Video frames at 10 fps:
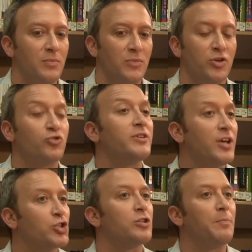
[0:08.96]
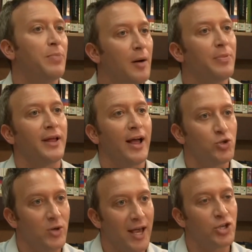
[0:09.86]
the traditional public
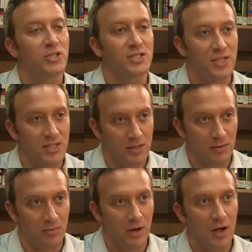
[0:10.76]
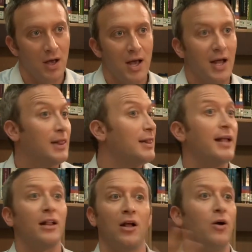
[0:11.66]
education system,
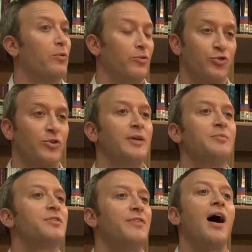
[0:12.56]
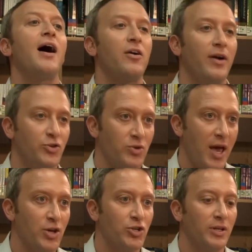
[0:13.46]
let alone dreams of higher
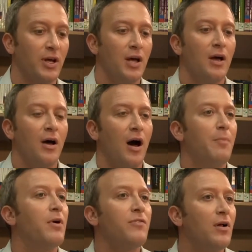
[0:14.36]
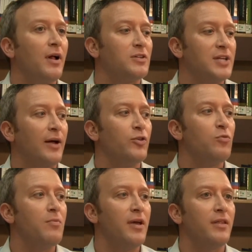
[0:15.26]
education. Above all else, how do
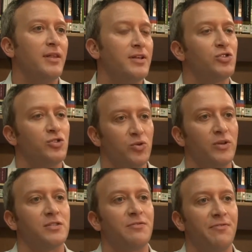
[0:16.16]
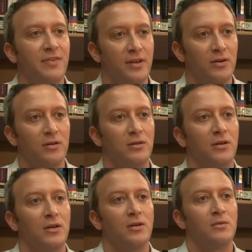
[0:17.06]
you make these students feel
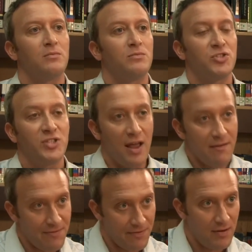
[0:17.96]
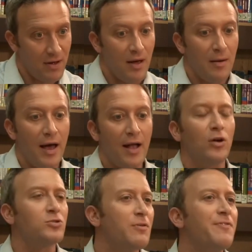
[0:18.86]
safe and
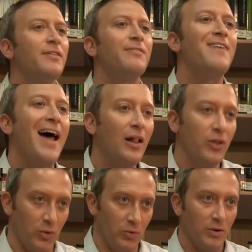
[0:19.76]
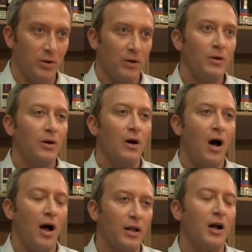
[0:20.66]
also feel valued
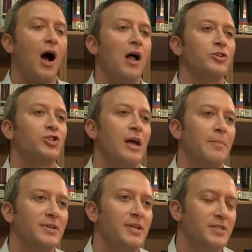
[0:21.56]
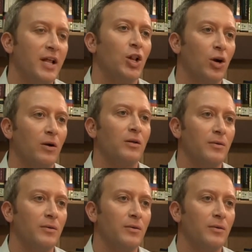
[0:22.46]
on a college campus as they learn?